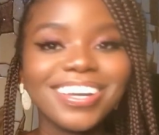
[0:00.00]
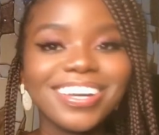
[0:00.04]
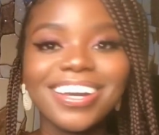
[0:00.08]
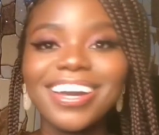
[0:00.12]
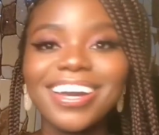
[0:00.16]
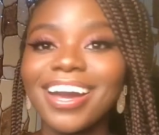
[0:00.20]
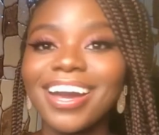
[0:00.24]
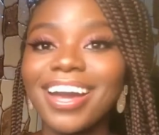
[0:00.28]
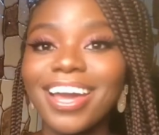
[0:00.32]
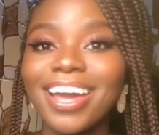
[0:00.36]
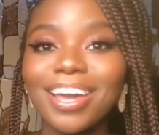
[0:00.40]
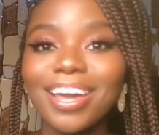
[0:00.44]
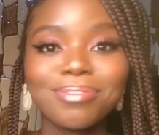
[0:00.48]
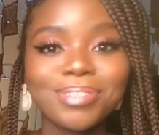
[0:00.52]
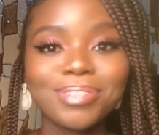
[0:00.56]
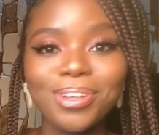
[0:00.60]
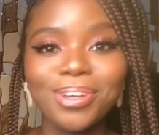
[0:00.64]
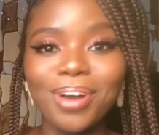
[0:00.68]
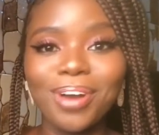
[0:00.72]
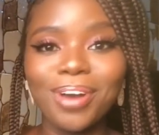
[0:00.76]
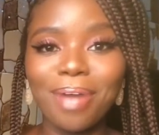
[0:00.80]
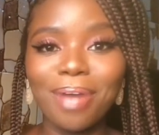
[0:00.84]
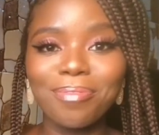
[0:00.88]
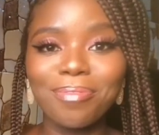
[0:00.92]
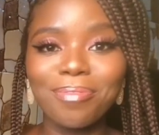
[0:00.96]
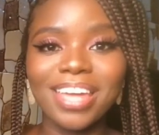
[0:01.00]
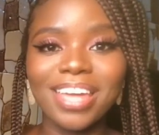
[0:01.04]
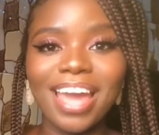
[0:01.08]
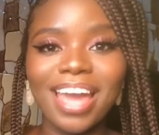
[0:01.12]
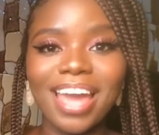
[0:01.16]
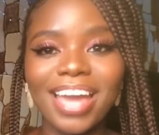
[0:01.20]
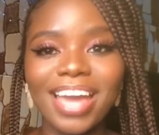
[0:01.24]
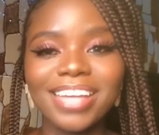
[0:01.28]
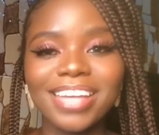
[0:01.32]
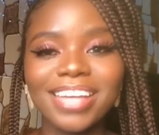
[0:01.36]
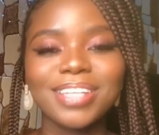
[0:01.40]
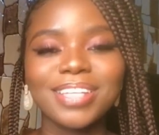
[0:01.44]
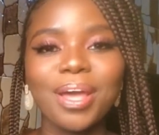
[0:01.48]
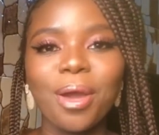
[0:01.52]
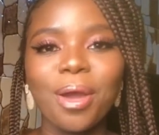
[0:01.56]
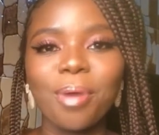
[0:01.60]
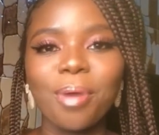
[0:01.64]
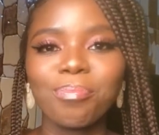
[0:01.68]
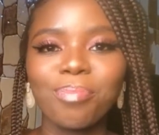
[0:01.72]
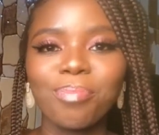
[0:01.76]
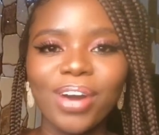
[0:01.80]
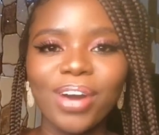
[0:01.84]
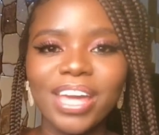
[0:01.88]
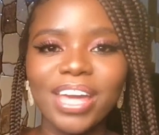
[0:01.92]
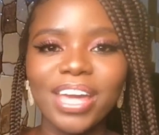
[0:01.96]
I am so happy guys
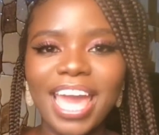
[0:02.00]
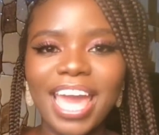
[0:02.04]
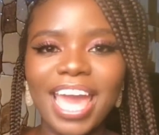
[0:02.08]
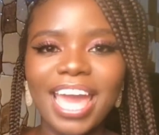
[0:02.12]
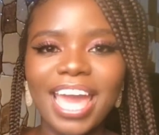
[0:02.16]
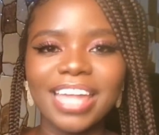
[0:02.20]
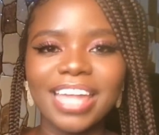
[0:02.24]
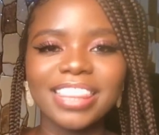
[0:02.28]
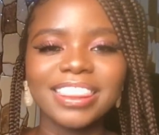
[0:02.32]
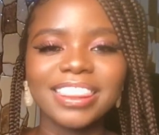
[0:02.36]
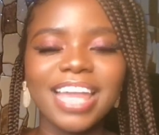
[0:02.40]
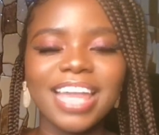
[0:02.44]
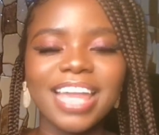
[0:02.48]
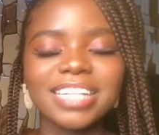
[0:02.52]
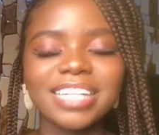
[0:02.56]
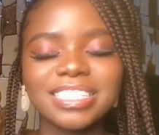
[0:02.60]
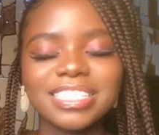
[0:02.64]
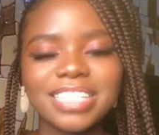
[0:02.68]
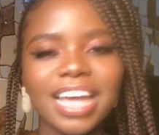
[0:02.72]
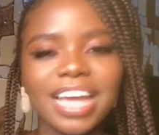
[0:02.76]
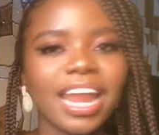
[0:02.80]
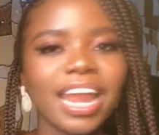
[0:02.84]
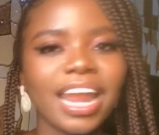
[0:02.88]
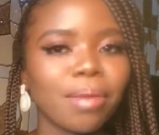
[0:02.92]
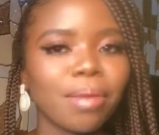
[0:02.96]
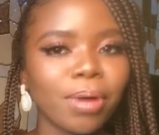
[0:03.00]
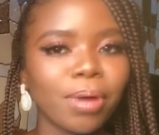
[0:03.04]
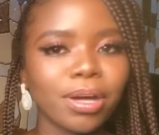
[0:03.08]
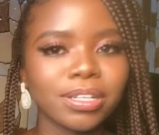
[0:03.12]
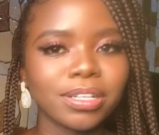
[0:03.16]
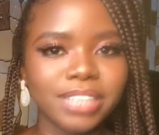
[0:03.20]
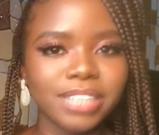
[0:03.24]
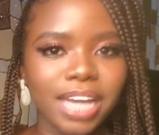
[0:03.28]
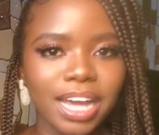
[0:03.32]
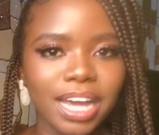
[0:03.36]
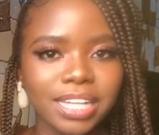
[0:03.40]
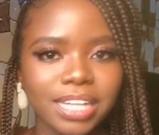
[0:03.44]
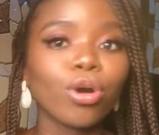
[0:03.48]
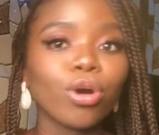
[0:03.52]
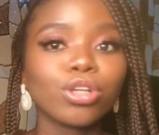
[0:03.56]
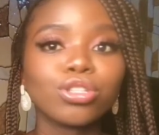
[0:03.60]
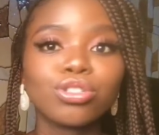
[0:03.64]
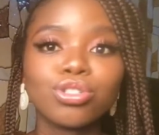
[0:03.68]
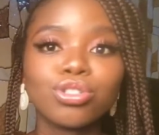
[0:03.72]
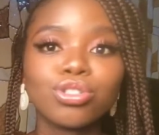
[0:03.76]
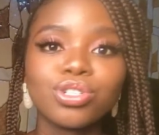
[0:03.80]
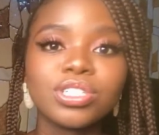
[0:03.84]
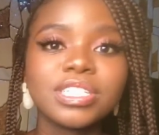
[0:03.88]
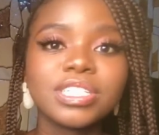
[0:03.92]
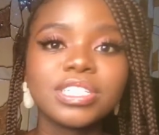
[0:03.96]
but yeah, that's that about that.
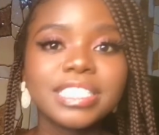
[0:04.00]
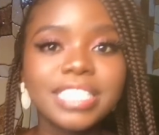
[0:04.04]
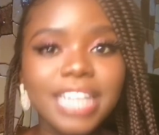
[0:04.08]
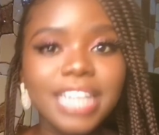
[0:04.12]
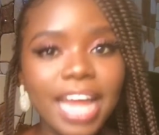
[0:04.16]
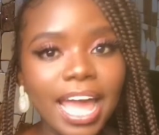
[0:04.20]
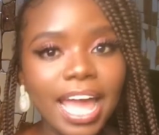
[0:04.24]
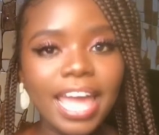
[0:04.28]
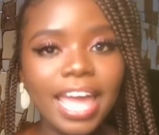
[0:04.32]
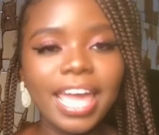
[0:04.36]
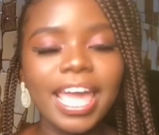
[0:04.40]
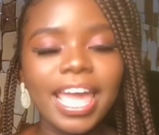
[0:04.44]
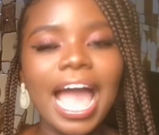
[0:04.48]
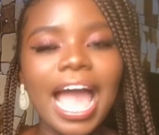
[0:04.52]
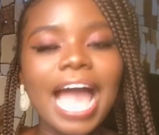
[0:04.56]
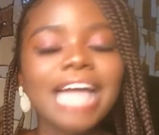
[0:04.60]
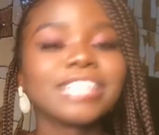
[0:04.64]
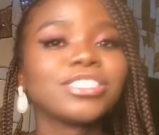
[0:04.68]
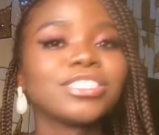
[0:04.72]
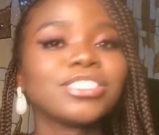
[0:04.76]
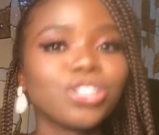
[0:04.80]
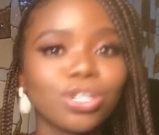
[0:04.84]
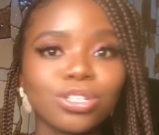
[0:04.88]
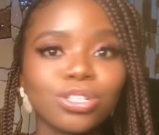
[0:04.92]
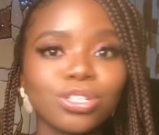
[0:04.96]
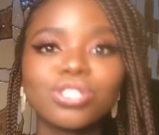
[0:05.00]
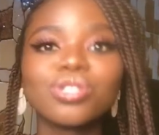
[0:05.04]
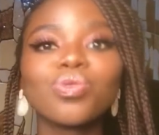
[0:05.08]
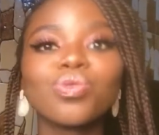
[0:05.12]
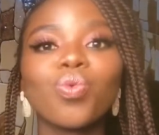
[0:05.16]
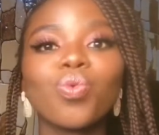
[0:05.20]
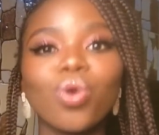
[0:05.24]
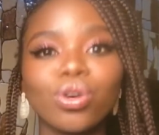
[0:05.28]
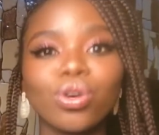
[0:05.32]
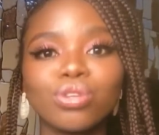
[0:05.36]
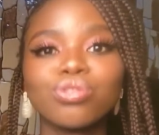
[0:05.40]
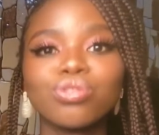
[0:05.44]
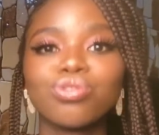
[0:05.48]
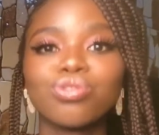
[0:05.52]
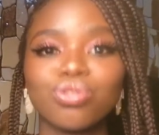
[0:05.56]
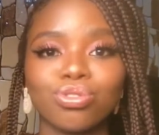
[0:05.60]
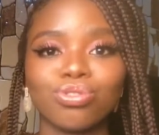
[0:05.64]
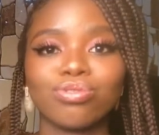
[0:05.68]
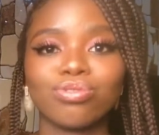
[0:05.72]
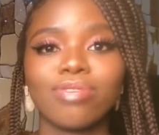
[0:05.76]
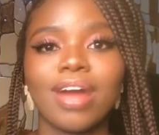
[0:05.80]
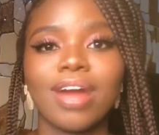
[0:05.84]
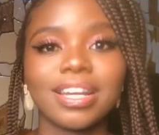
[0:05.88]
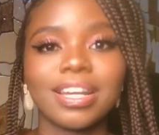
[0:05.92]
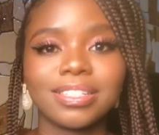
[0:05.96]
Today, I just want to
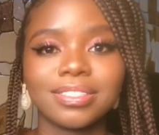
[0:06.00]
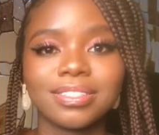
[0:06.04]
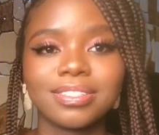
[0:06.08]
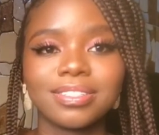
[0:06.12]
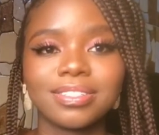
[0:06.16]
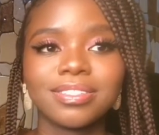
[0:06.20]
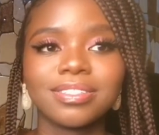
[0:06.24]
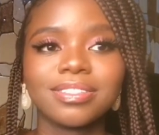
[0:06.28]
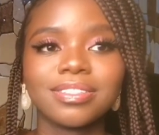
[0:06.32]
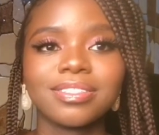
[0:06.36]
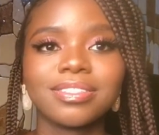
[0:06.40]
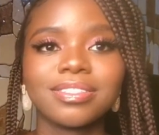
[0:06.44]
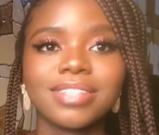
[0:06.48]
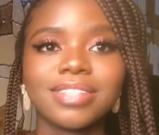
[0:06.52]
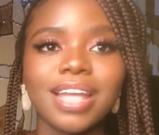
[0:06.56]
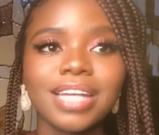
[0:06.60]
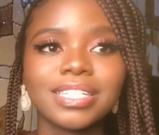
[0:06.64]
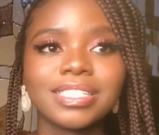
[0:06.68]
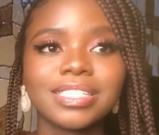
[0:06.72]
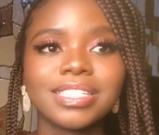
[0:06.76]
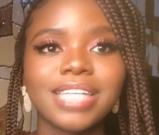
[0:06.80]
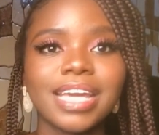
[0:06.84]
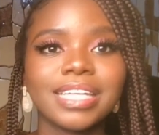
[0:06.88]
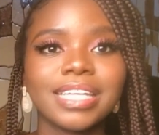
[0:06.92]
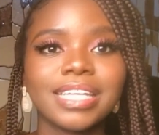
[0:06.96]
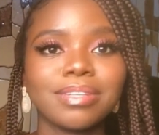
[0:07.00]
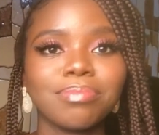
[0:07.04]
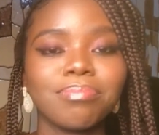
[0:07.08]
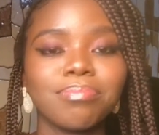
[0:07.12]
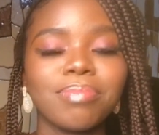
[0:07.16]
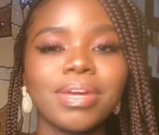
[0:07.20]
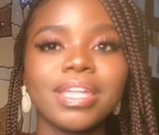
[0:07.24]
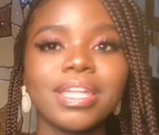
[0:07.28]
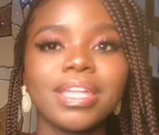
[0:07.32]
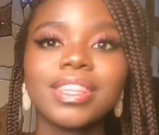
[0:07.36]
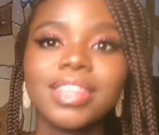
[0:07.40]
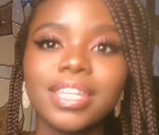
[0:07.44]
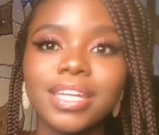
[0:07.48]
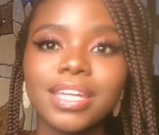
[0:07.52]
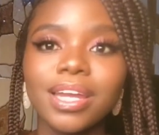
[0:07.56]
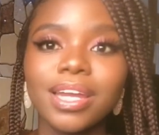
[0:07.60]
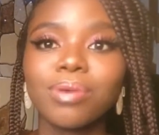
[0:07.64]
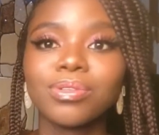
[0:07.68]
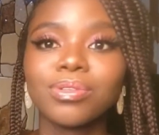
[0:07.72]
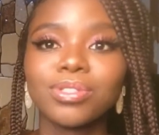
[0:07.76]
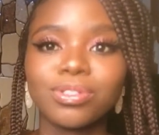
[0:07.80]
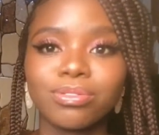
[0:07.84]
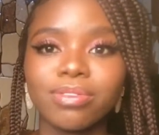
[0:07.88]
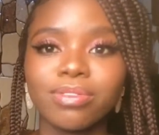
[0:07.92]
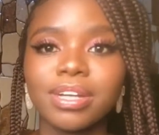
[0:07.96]
rant. That's like the main thing. I
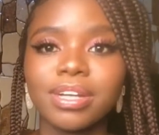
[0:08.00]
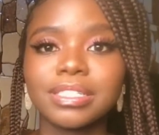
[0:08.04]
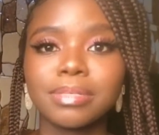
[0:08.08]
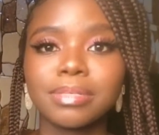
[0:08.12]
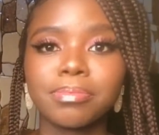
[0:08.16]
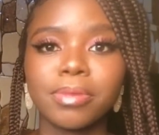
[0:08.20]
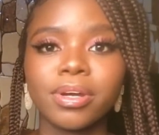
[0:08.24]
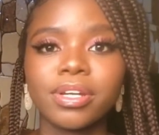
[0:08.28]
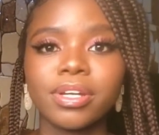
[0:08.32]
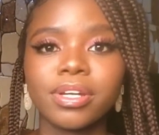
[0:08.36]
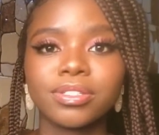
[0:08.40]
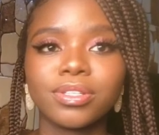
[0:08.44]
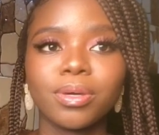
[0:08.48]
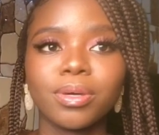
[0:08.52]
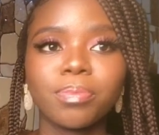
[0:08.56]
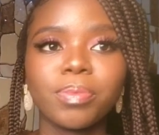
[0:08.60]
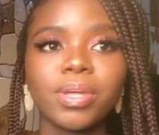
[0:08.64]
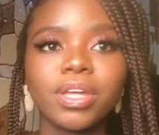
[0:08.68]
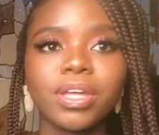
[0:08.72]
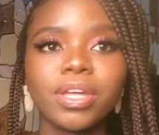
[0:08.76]
want to rant about a topic,